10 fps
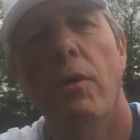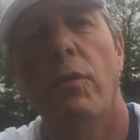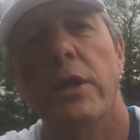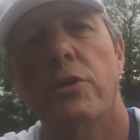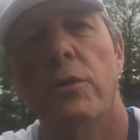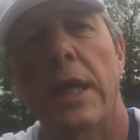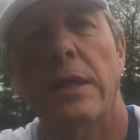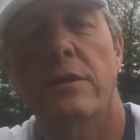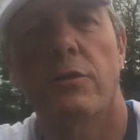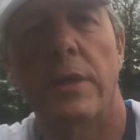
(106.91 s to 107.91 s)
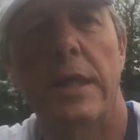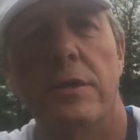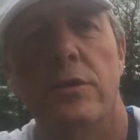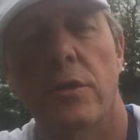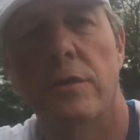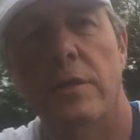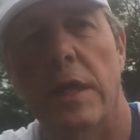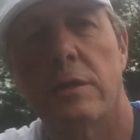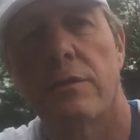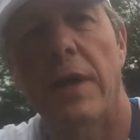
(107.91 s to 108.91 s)
which will get us to within sort of
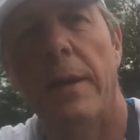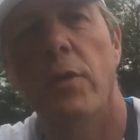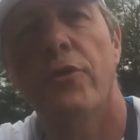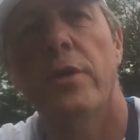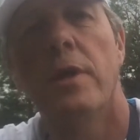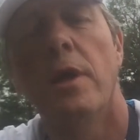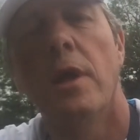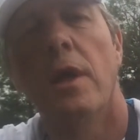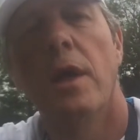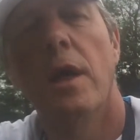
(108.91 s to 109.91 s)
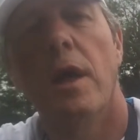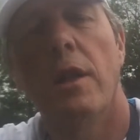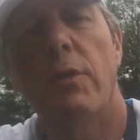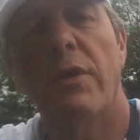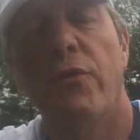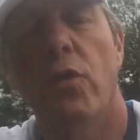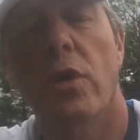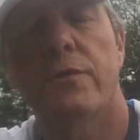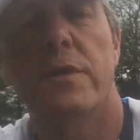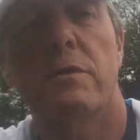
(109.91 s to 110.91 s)
six of Hamilton. The weather
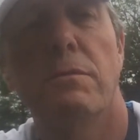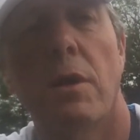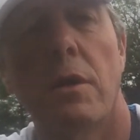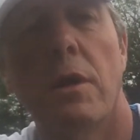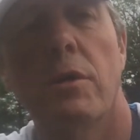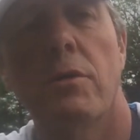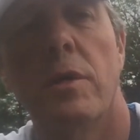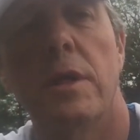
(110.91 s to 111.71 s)
forecast for tomorrow